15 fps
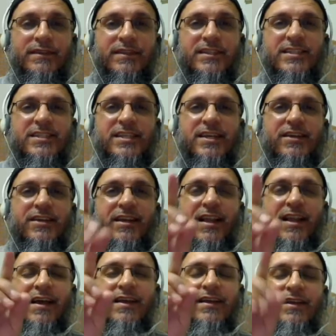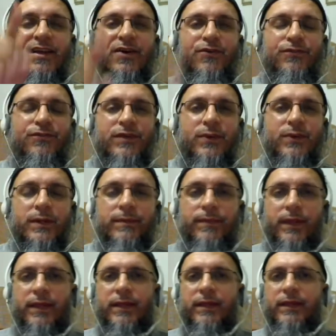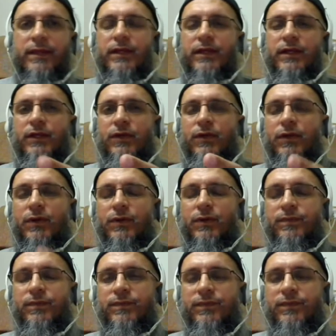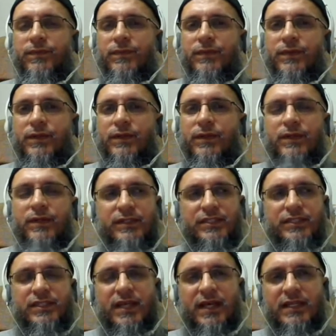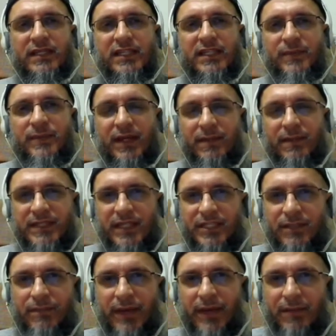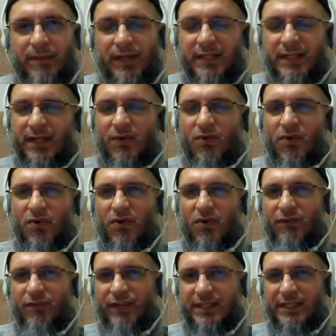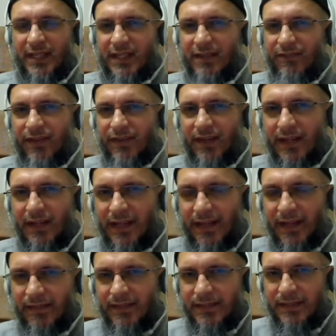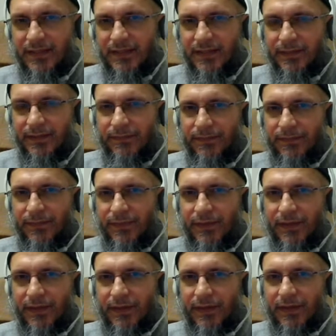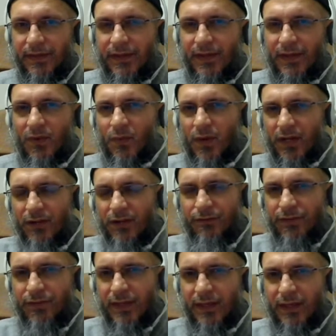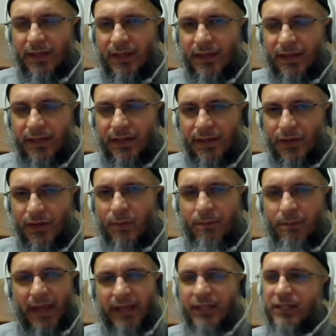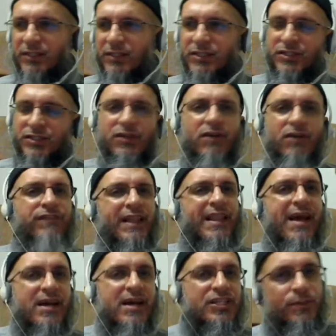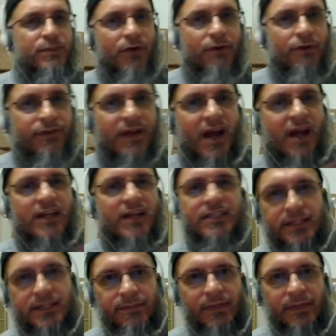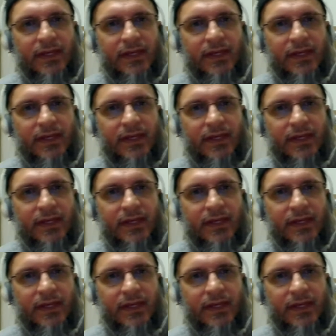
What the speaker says: The secret lie in our free will. You know, society has become such a bad place, and all of us are living in it like this. One of the companions of the last prophet asked him,